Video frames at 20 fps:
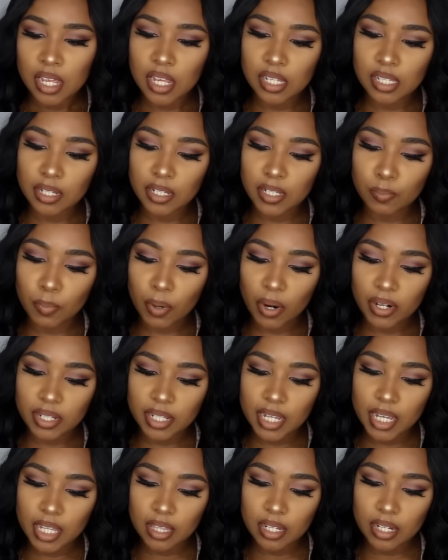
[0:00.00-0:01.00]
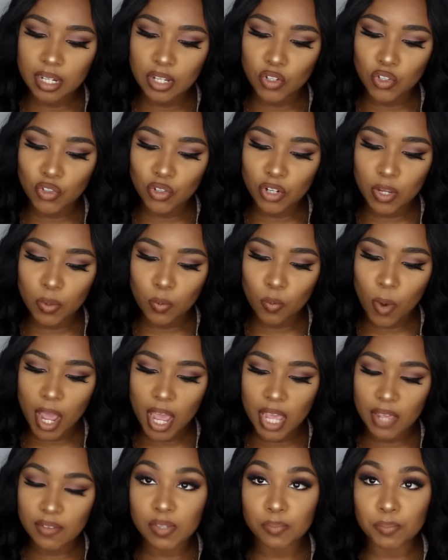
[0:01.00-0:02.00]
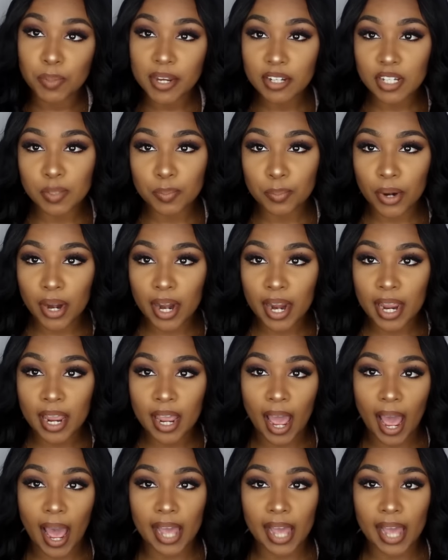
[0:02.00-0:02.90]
is this Marc Anthony Dream Waves Beach Spray.